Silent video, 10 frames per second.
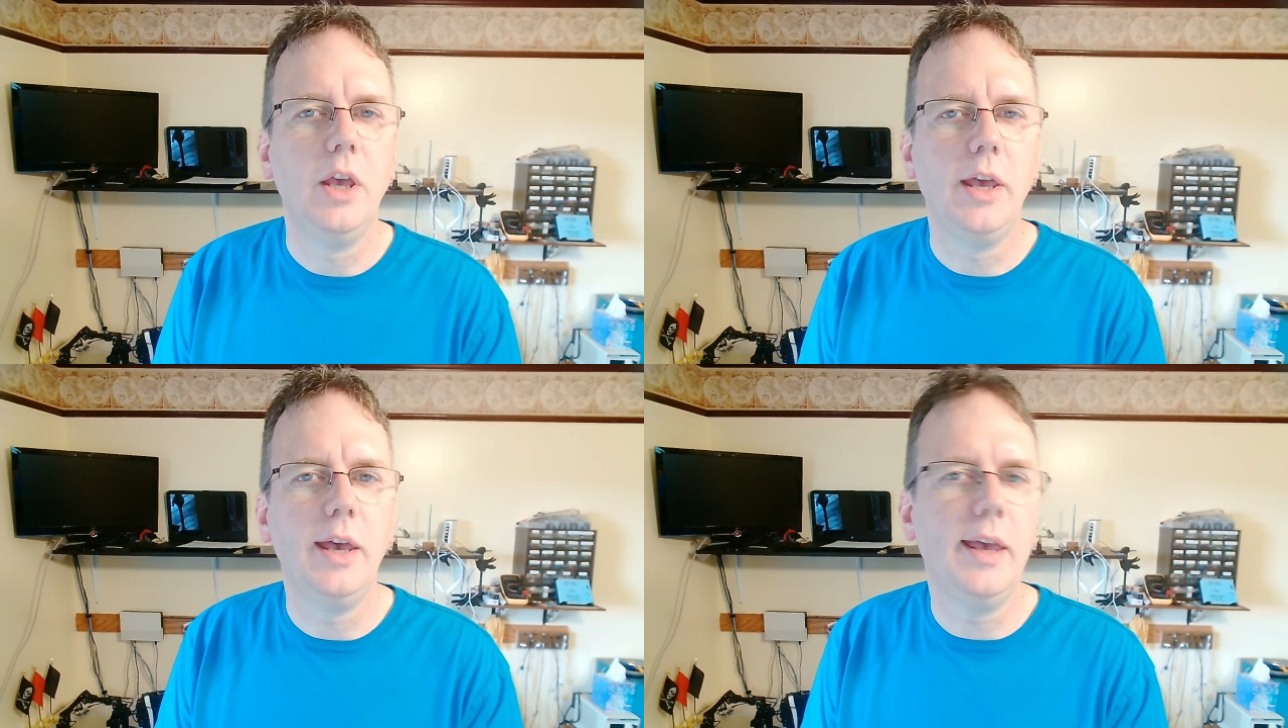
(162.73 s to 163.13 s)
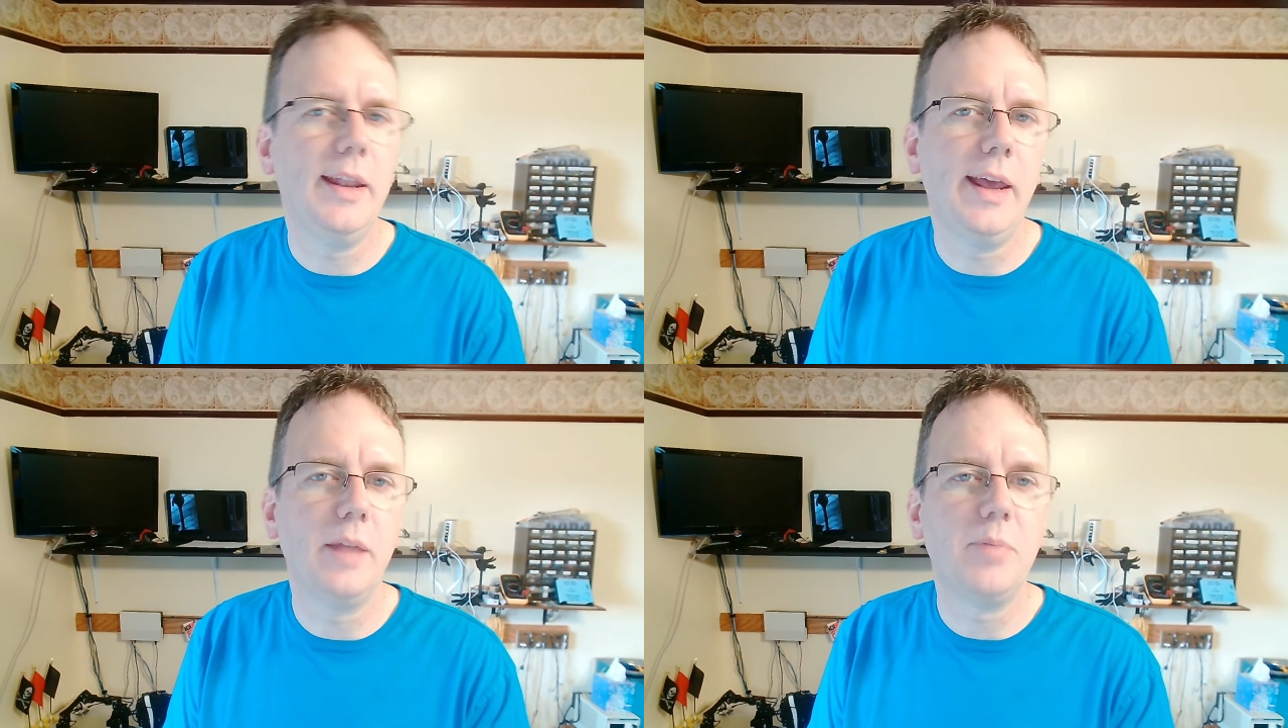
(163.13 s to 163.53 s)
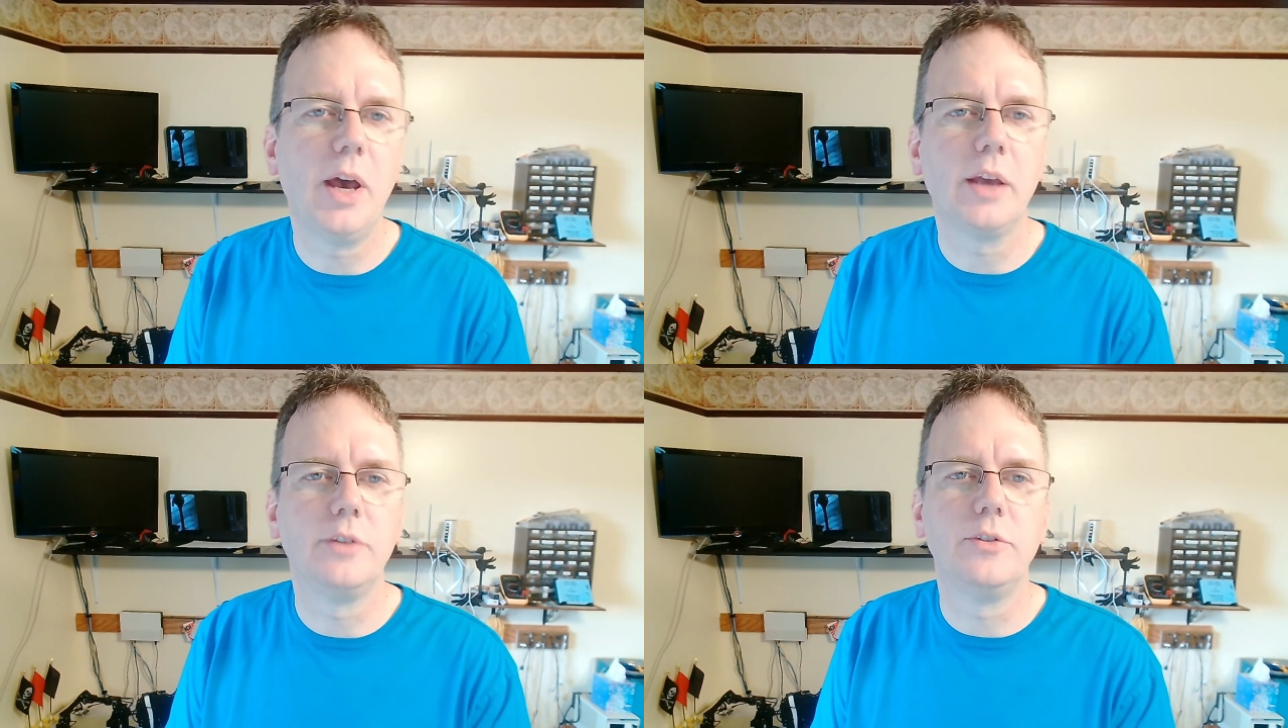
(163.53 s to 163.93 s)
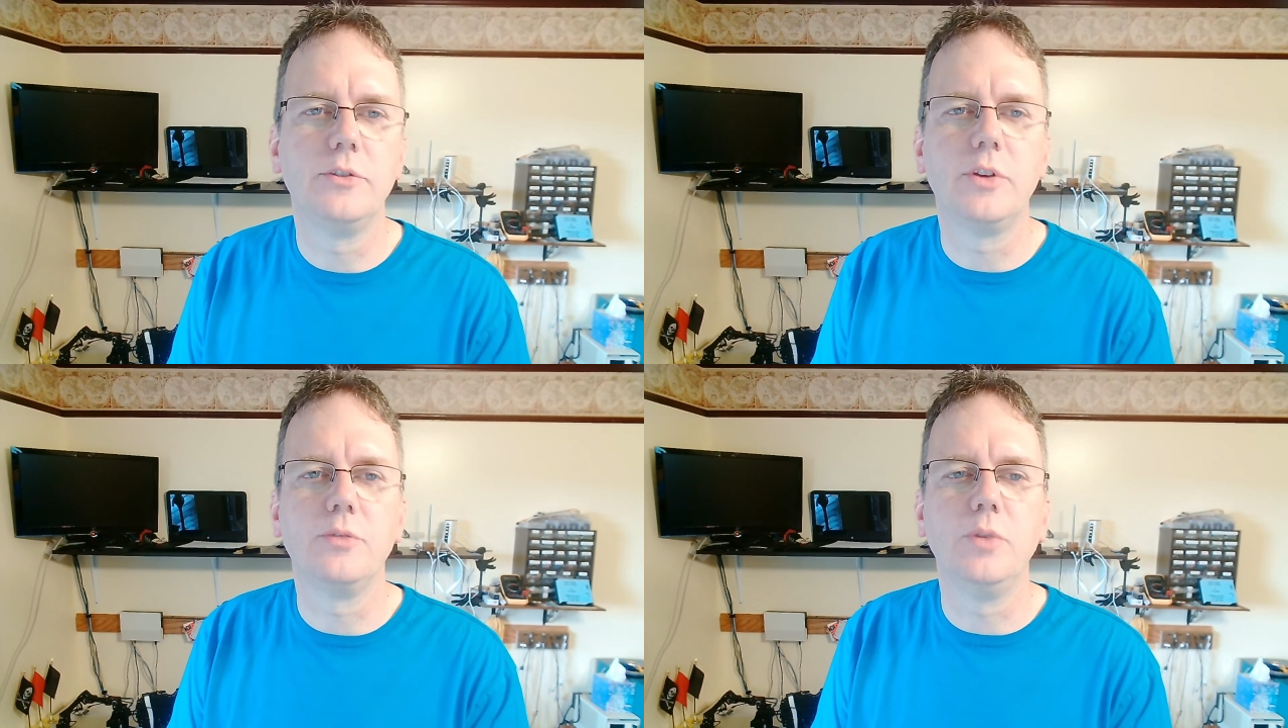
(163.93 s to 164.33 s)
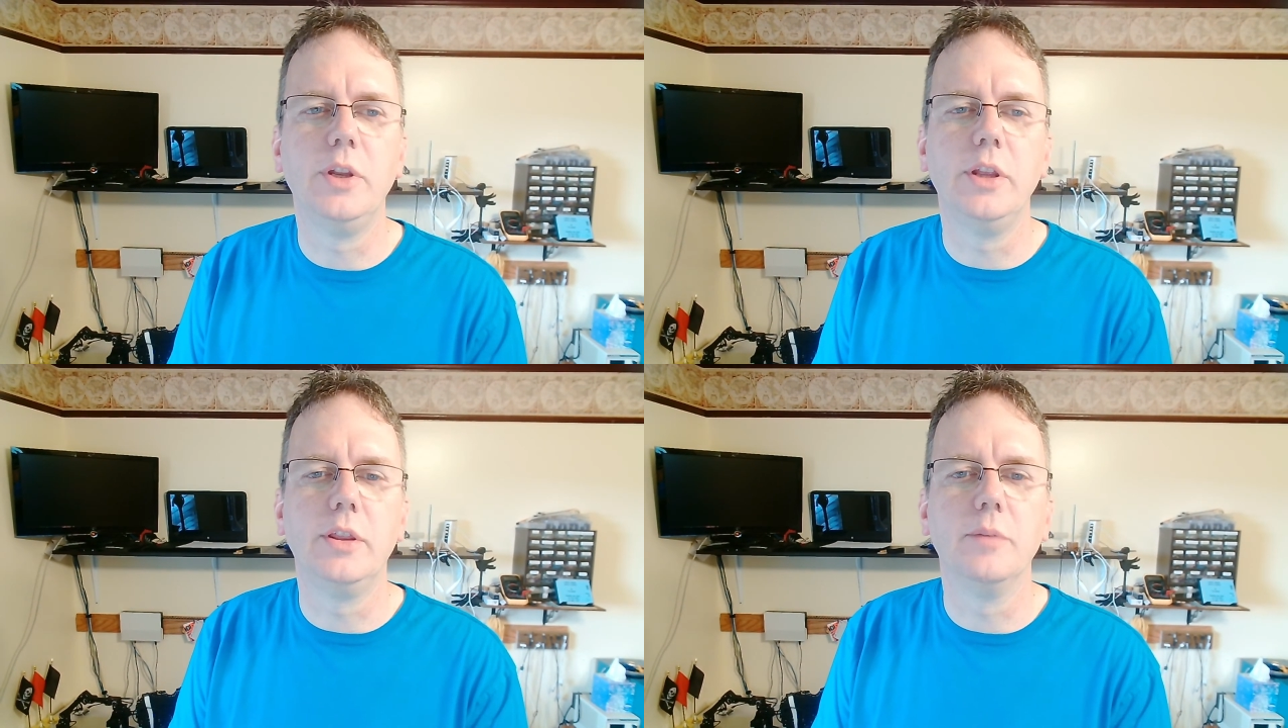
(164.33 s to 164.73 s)
and add packages as we
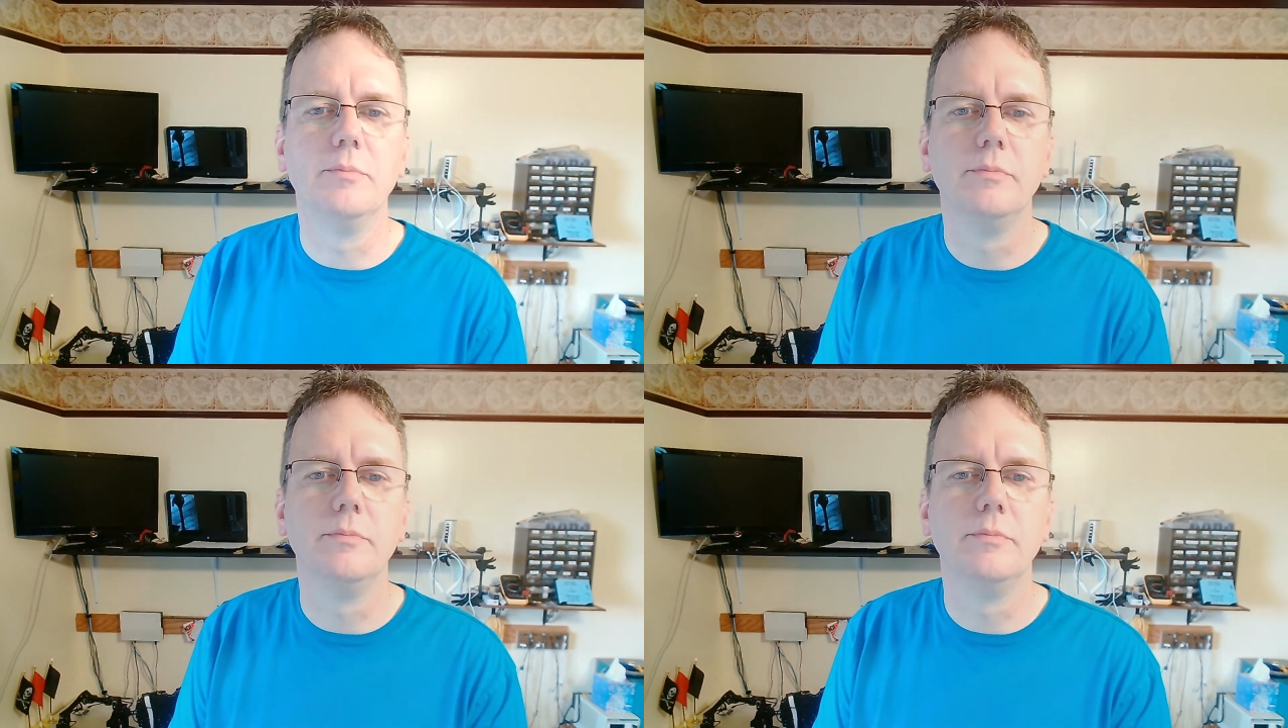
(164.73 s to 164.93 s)
need them.